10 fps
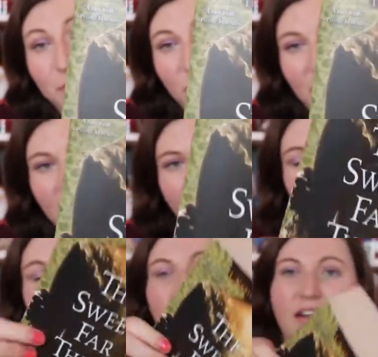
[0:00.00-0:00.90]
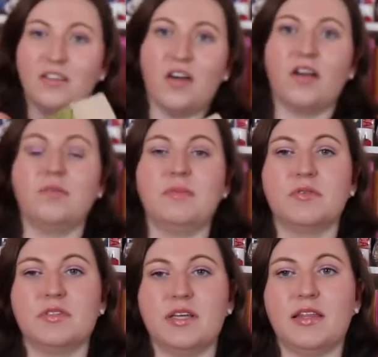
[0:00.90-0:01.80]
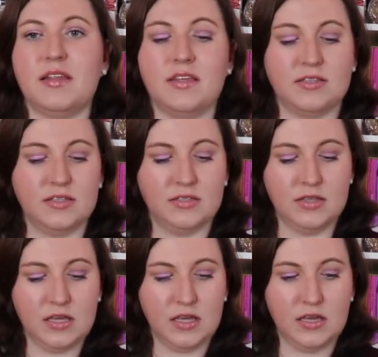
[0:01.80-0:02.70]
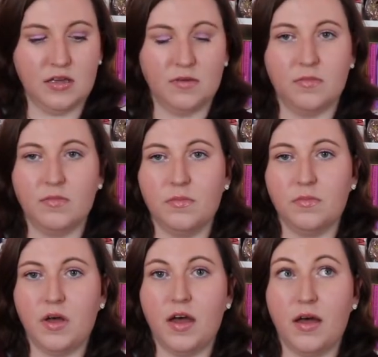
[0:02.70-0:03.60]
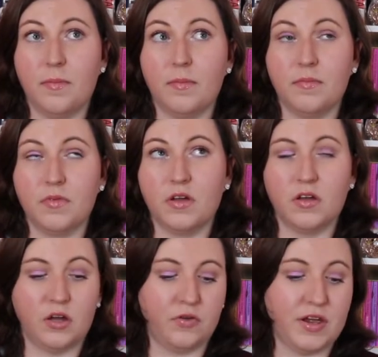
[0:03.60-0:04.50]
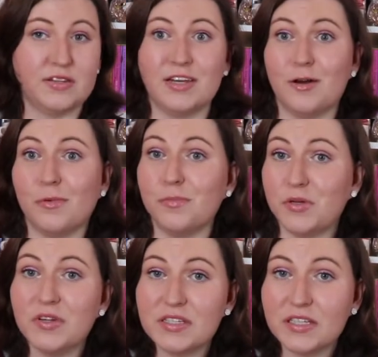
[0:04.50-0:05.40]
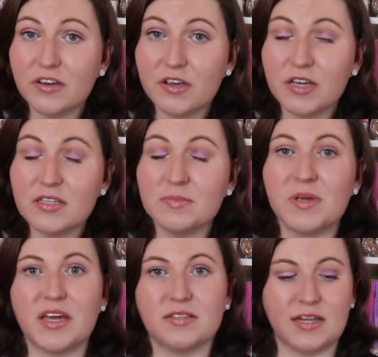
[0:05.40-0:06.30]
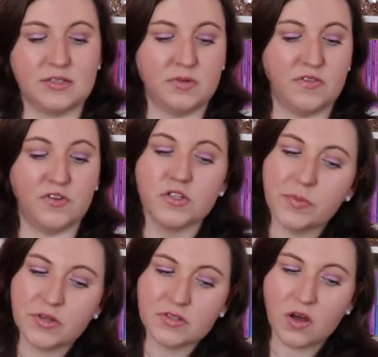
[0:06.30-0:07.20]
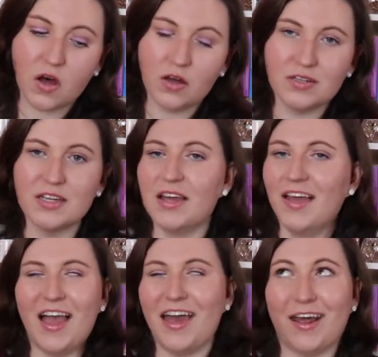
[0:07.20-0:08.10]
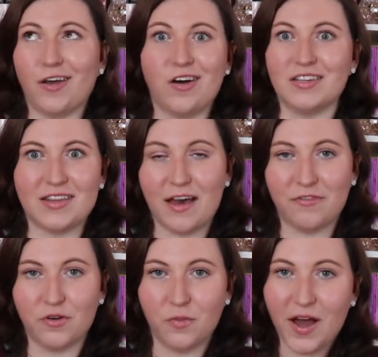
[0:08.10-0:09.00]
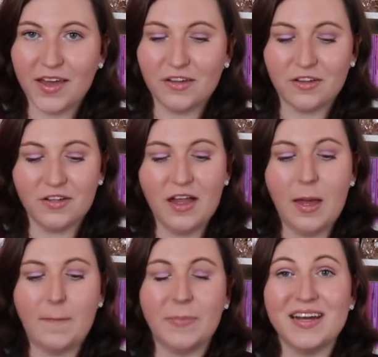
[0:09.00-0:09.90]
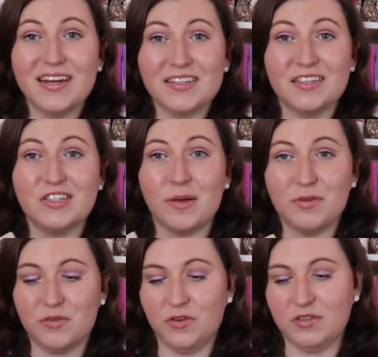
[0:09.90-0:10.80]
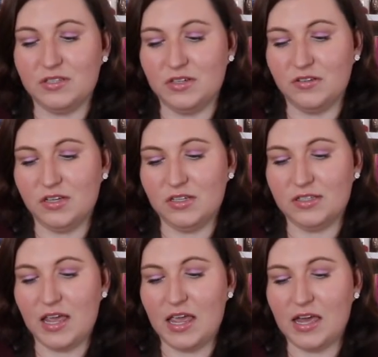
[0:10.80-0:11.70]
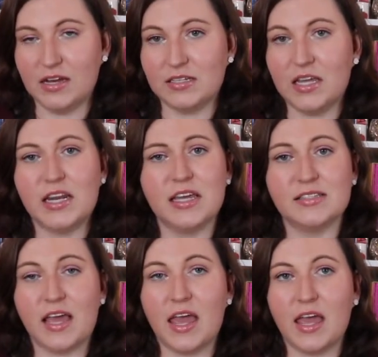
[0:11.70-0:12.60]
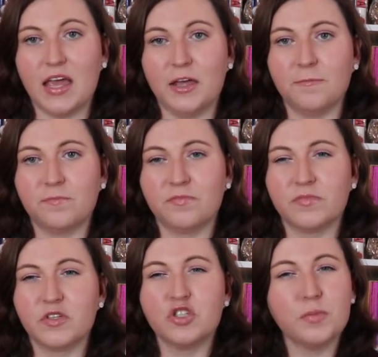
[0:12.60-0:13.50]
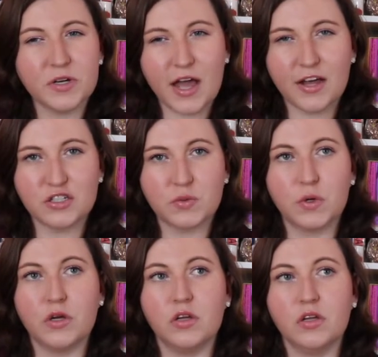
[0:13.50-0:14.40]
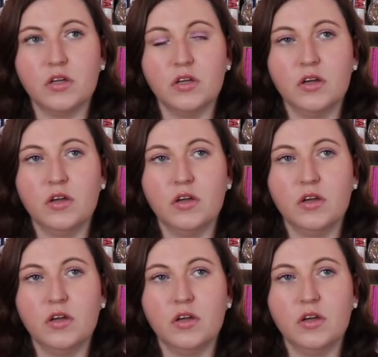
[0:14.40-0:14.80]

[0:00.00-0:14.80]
Bray, and a lot of people say that this is the A Great and Terrible Beauty series, because that's what the first book's called, and I called it that for a while, but it is the Gemma Doyle series, and it is a supernatural